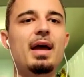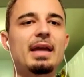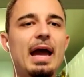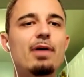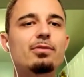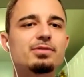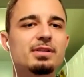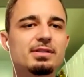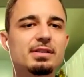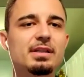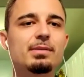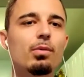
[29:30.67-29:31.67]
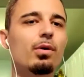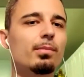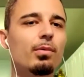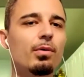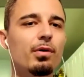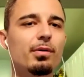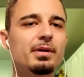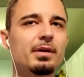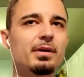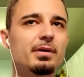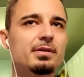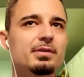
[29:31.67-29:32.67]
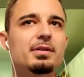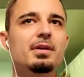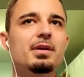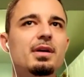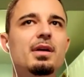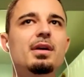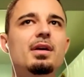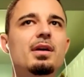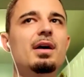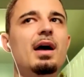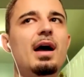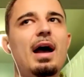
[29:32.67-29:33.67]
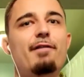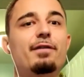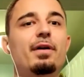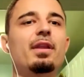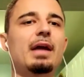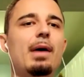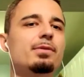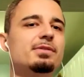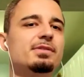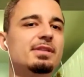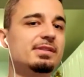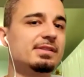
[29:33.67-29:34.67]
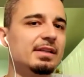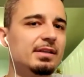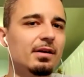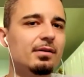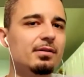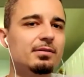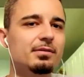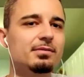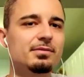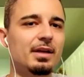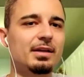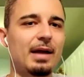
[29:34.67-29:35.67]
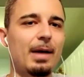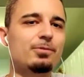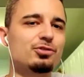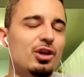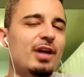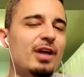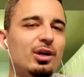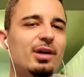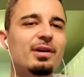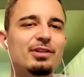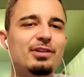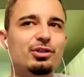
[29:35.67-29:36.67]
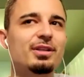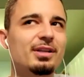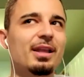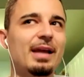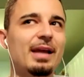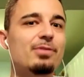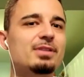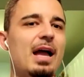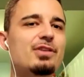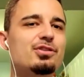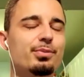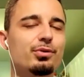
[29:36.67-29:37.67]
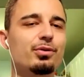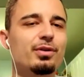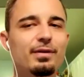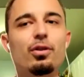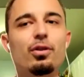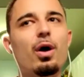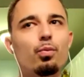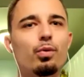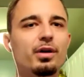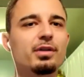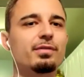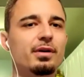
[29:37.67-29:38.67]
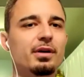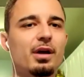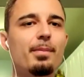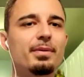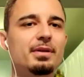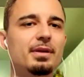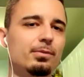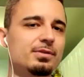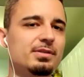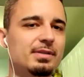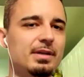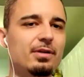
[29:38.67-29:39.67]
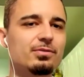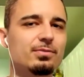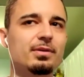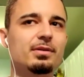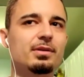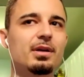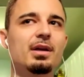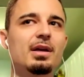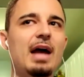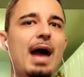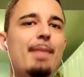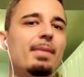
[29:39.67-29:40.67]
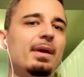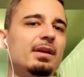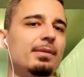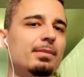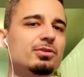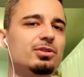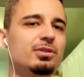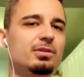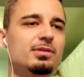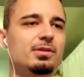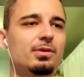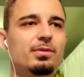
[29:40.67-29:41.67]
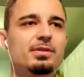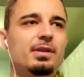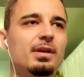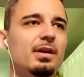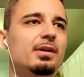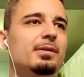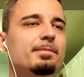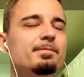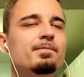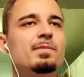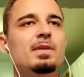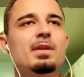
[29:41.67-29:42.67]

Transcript: accounts succeed more and more, because I felt like I was the CEO. Like I treated it like I was an entrepreneur, even though I worked for a company and was a salesman. I make commissions, so it's like,